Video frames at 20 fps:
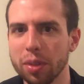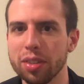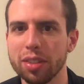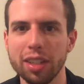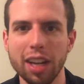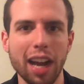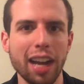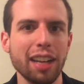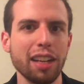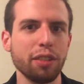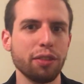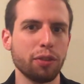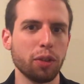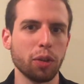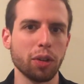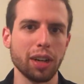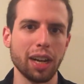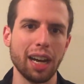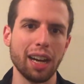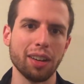
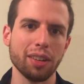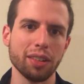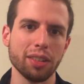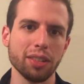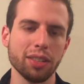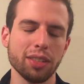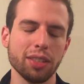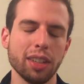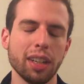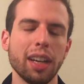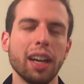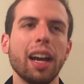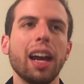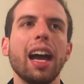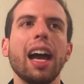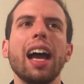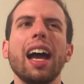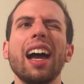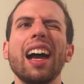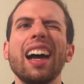
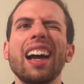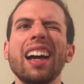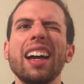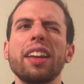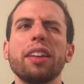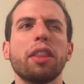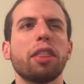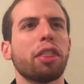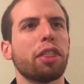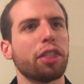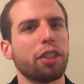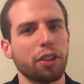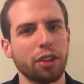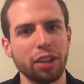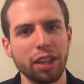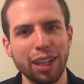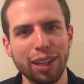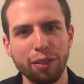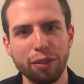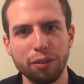
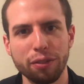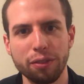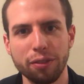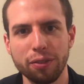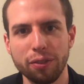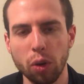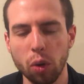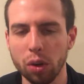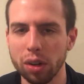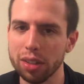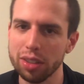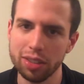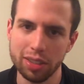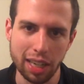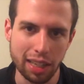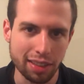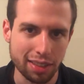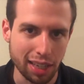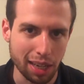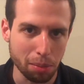
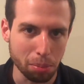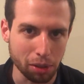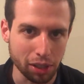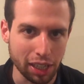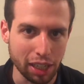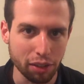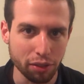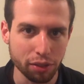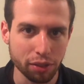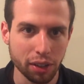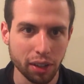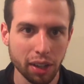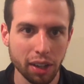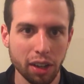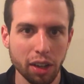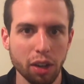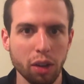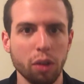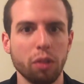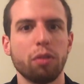$94.34, I believe.
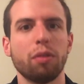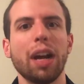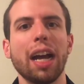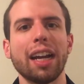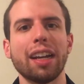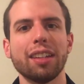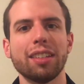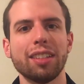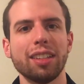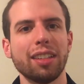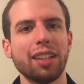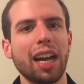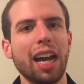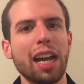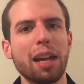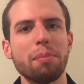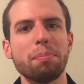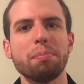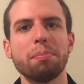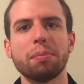Rakuten,
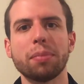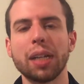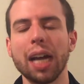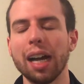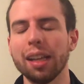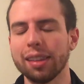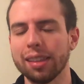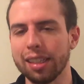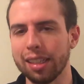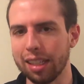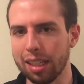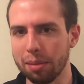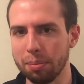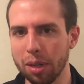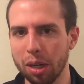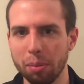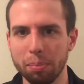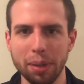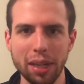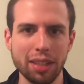I got the
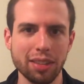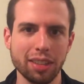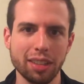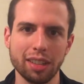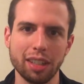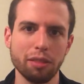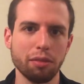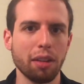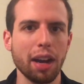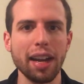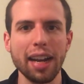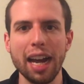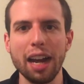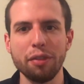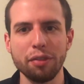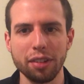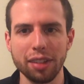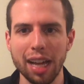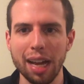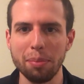email basically right
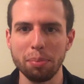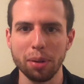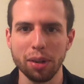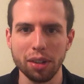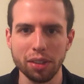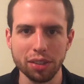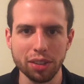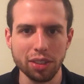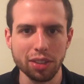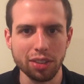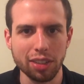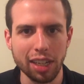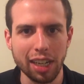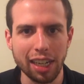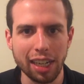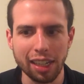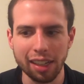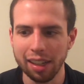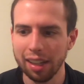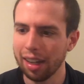after that purchase
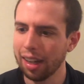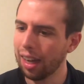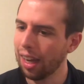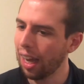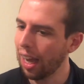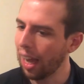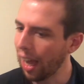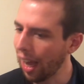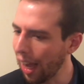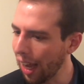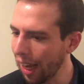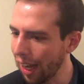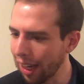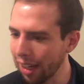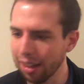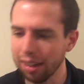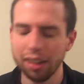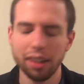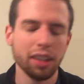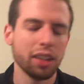saying,
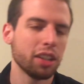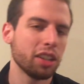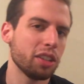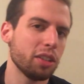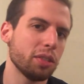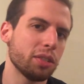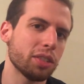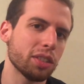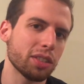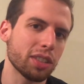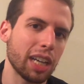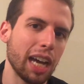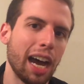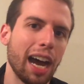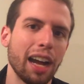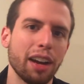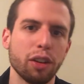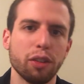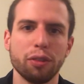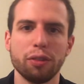hey, you just
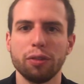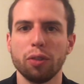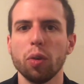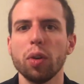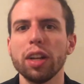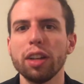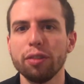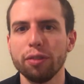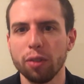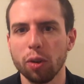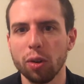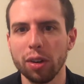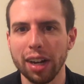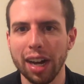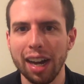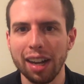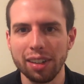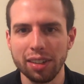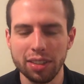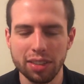got
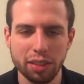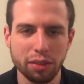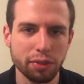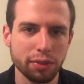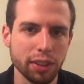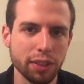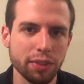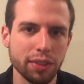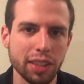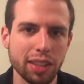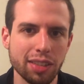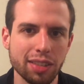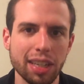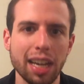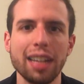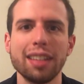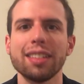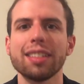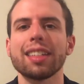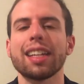
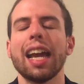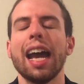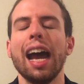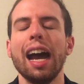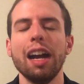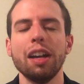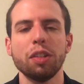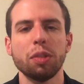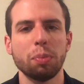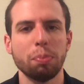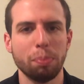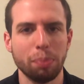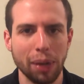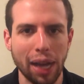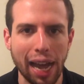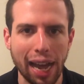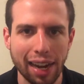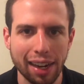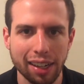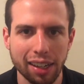$44.50 cash
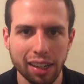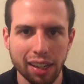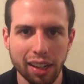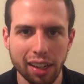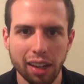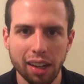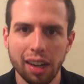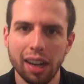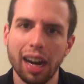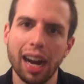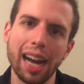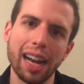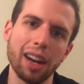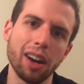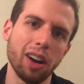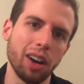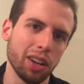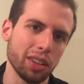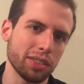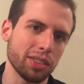back. I
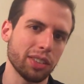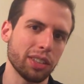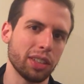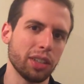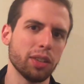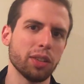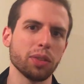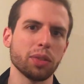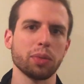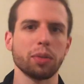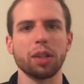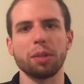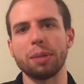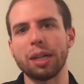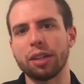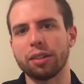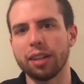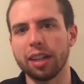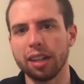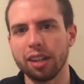also used one of my
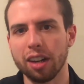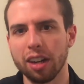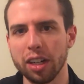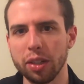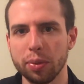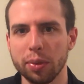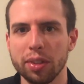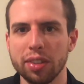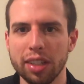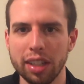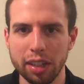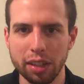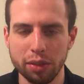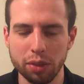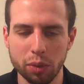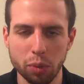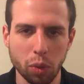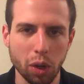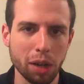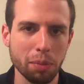credit cards, which gives
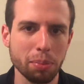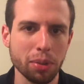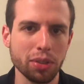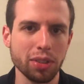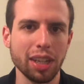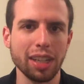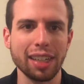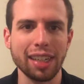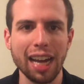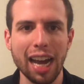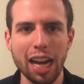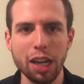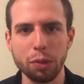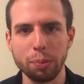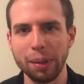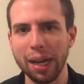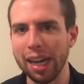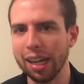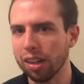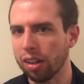1% cash
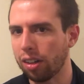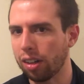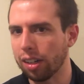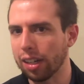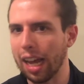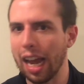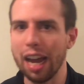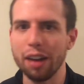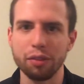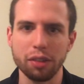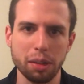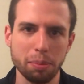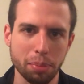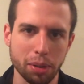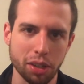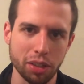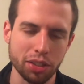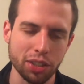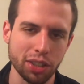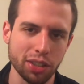back on every
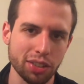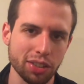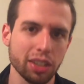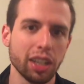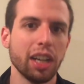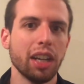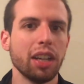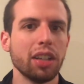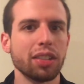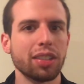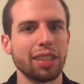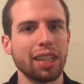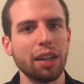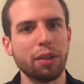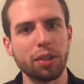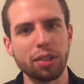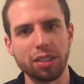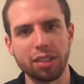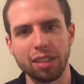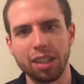purchase. So that
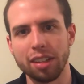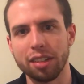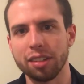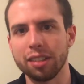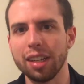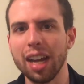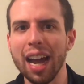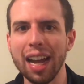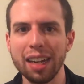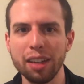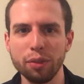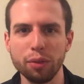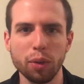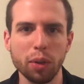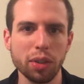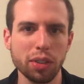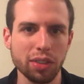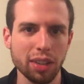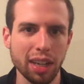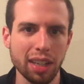was another
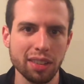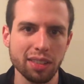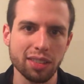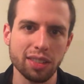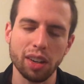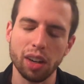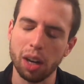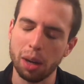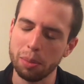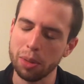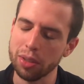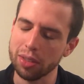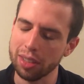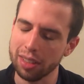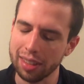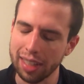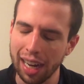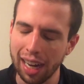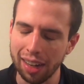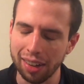94 cents, almost
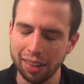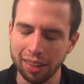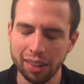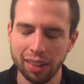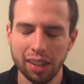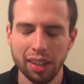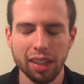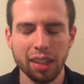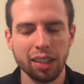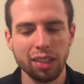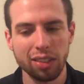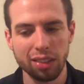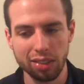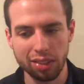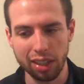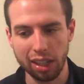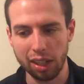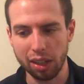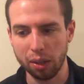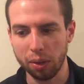$1.
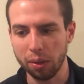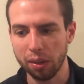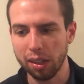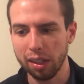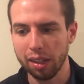So